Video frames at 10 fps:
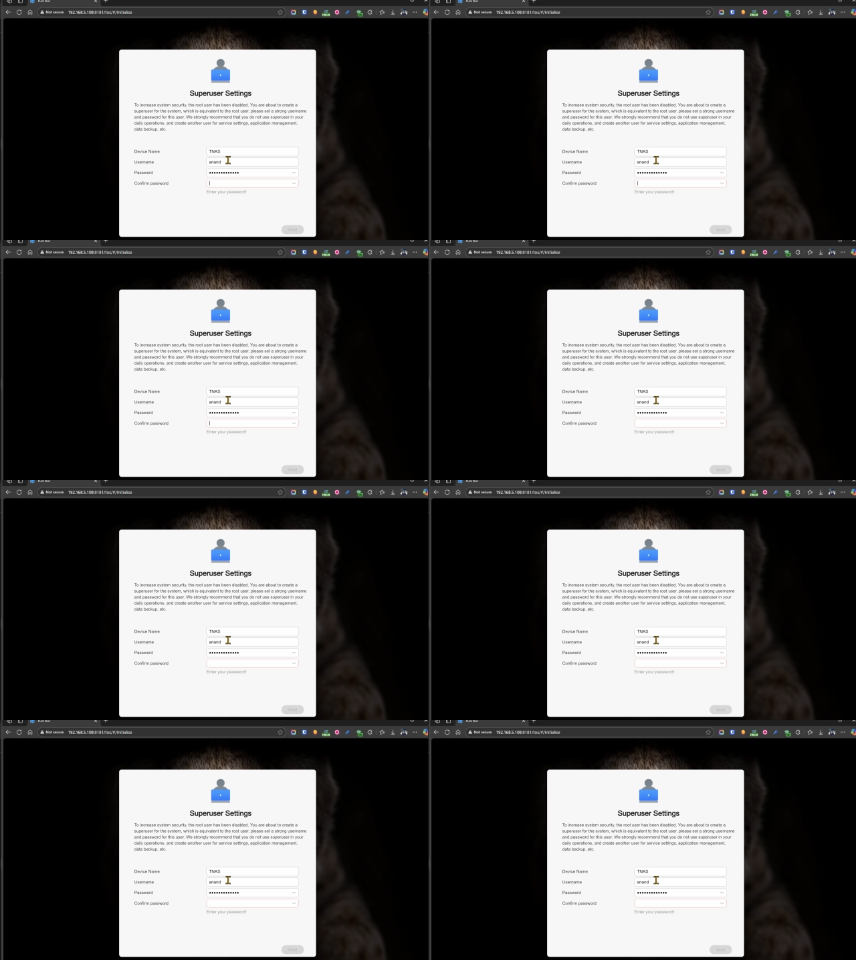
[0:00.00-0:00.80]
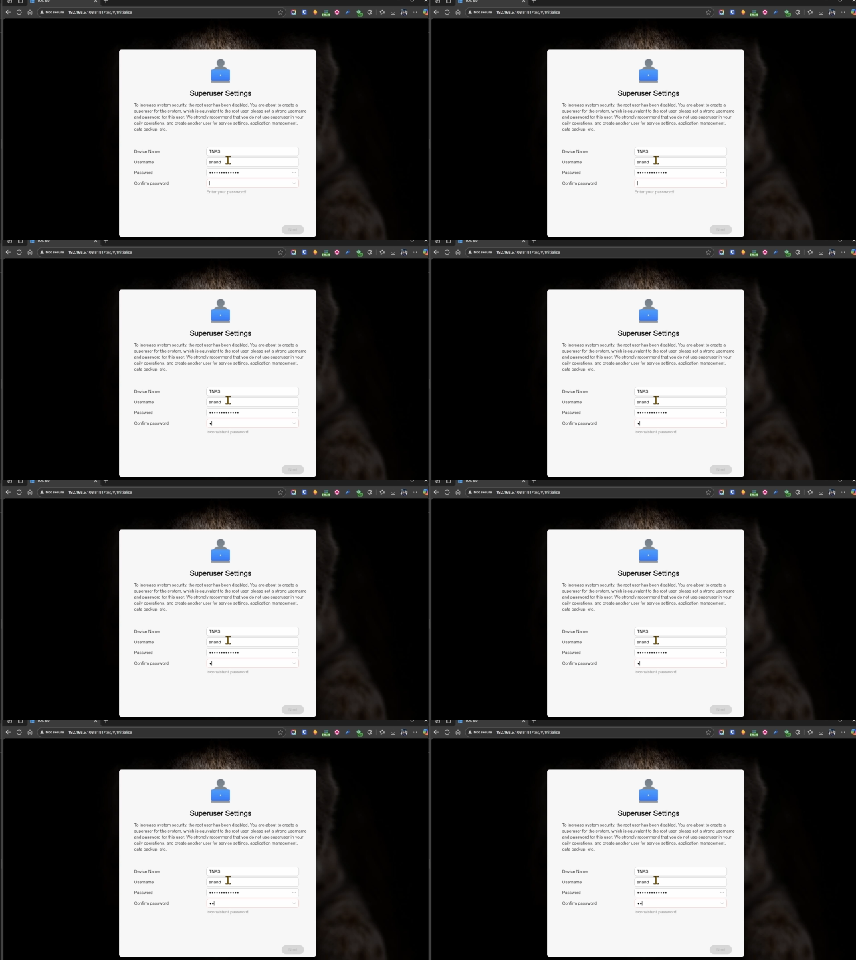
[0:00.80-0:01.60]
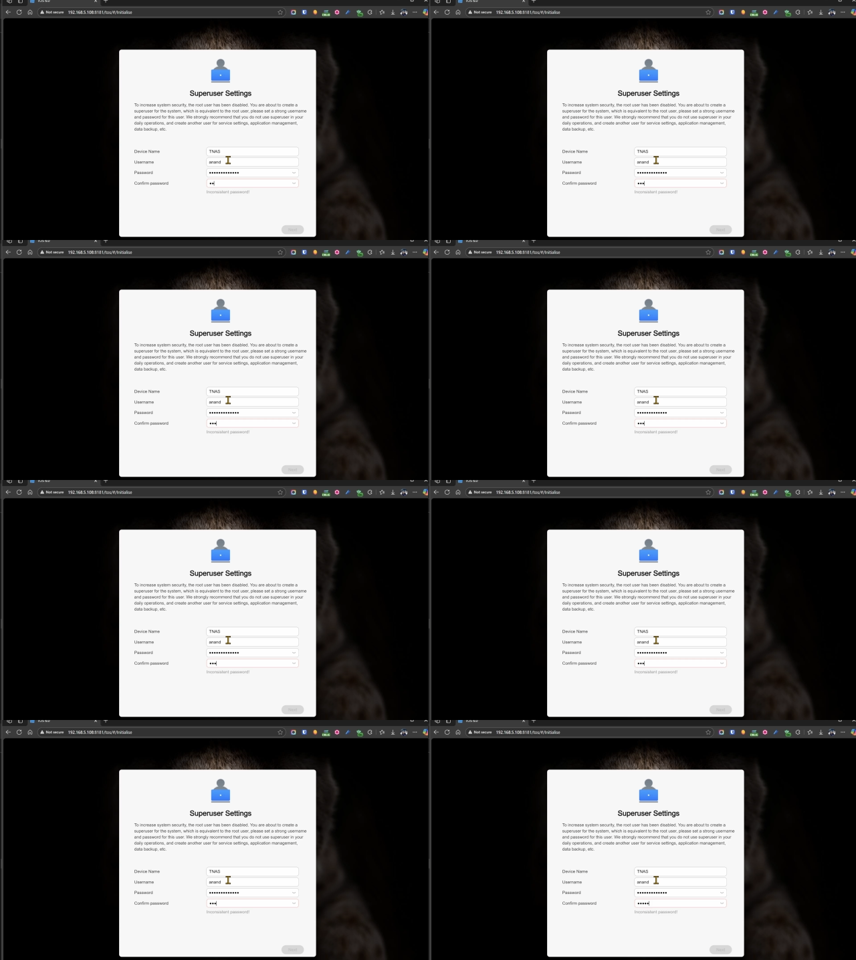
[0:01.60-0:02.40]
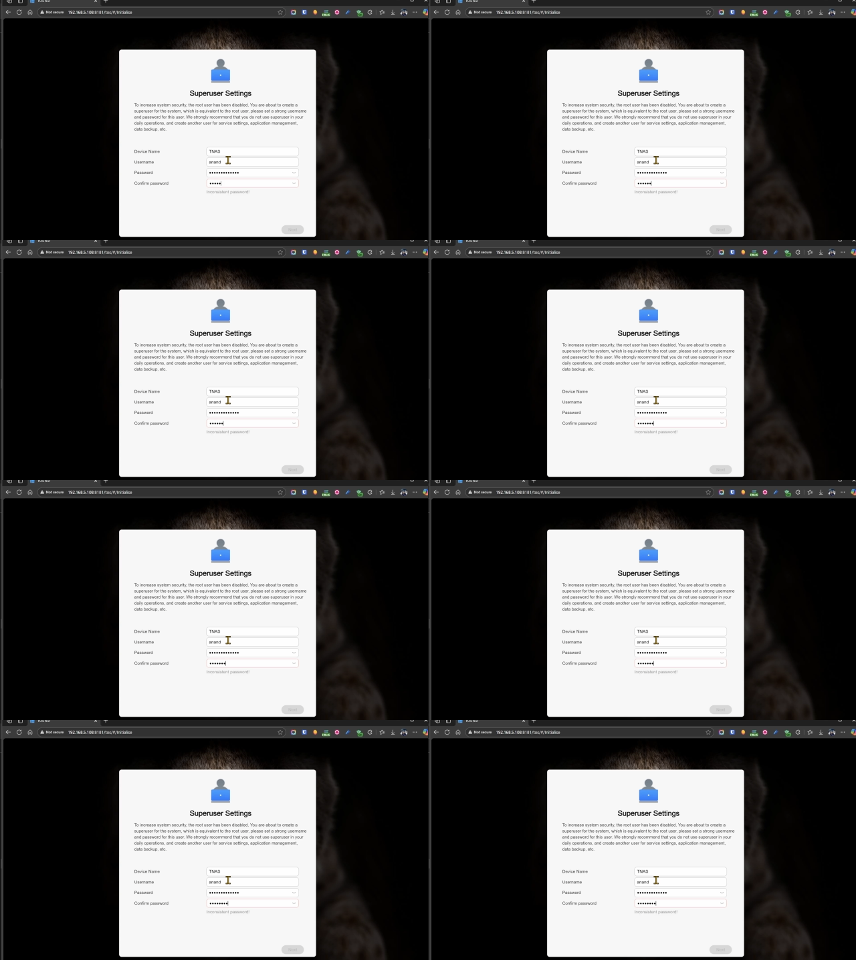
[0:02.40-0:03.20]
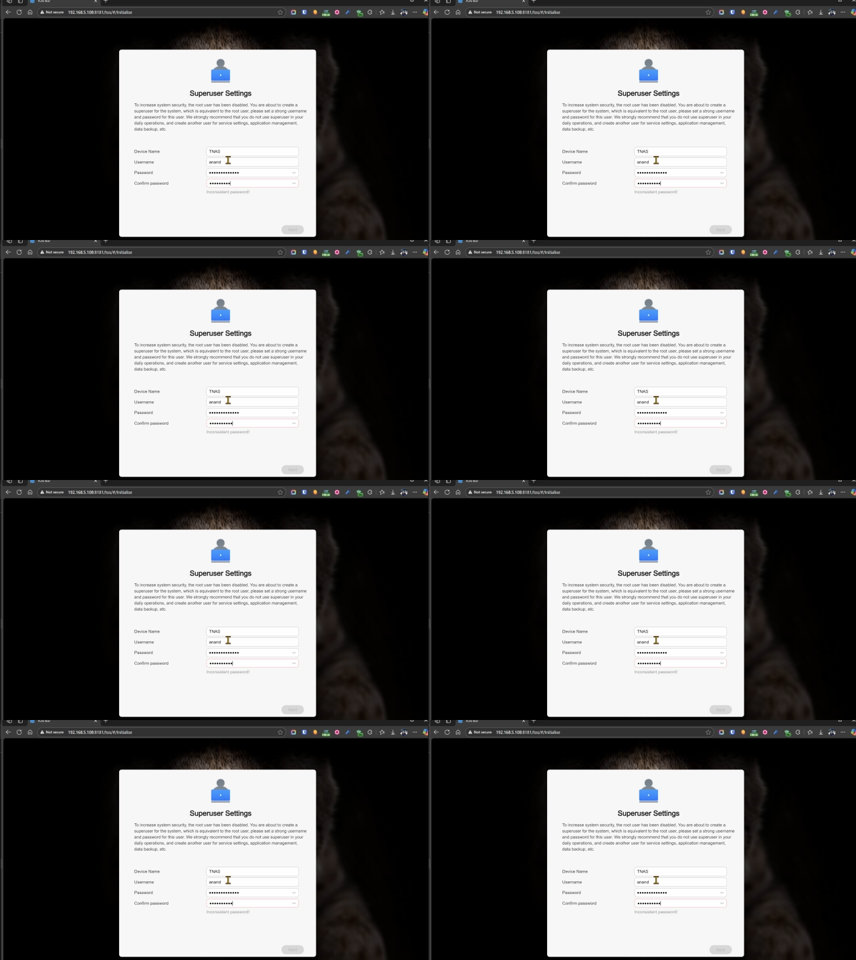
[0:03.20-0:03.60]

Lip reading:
[unreadable: no face in view]